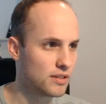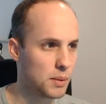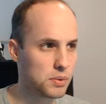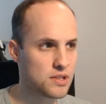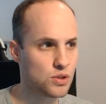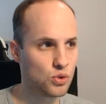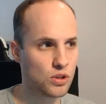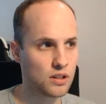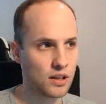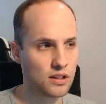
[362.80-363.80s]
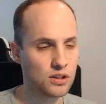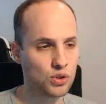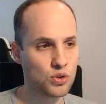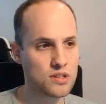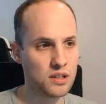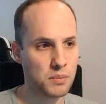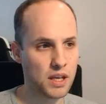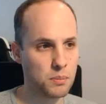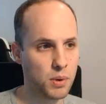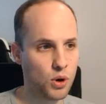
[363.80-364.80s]
double suited and you could still make
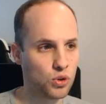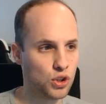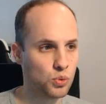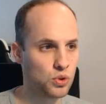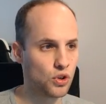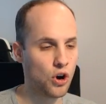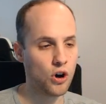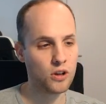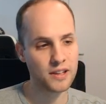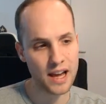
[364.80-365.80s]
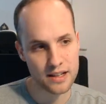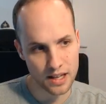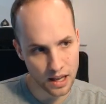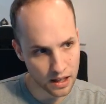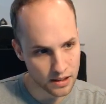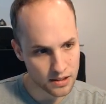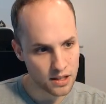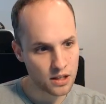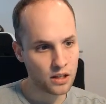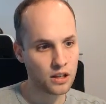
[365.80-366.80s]
a boat, you would call that hand.
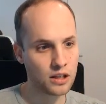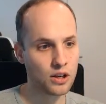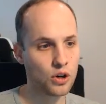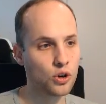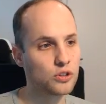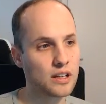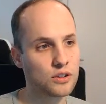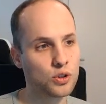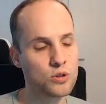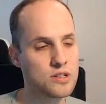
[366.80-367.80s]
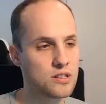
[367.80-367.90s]
You know, that could